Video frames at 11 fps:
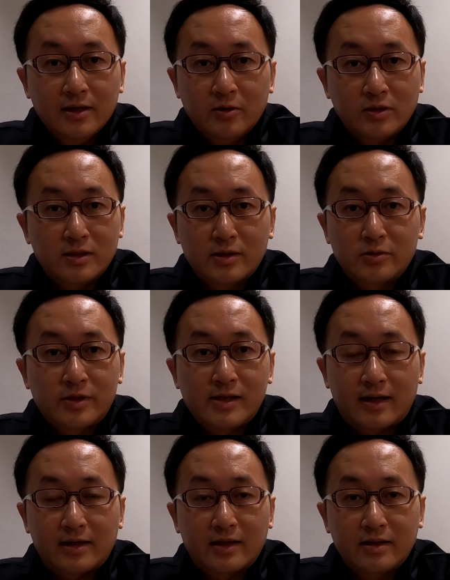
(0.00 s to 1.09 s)
It was literally
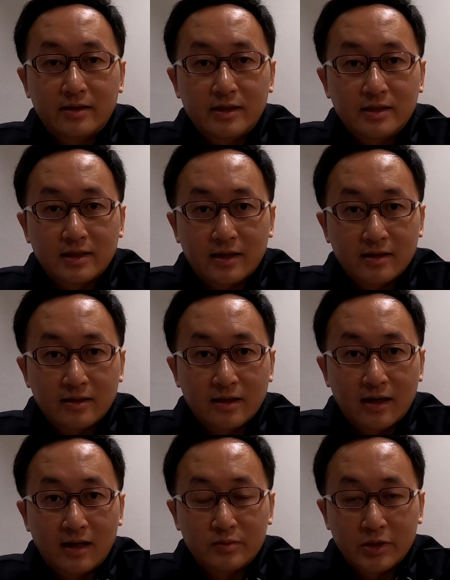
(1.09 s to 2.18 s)
like a 30-second
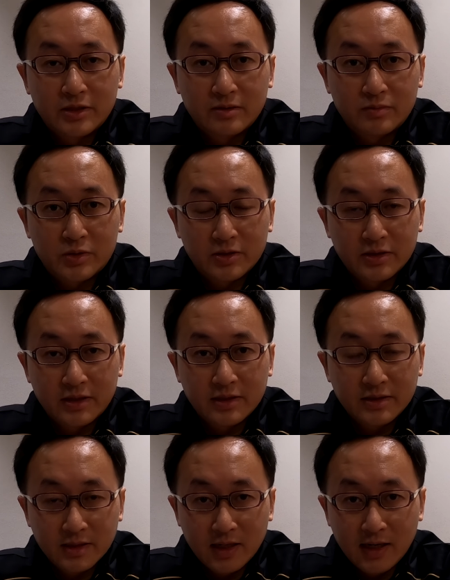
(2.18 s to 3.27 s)
calibration process.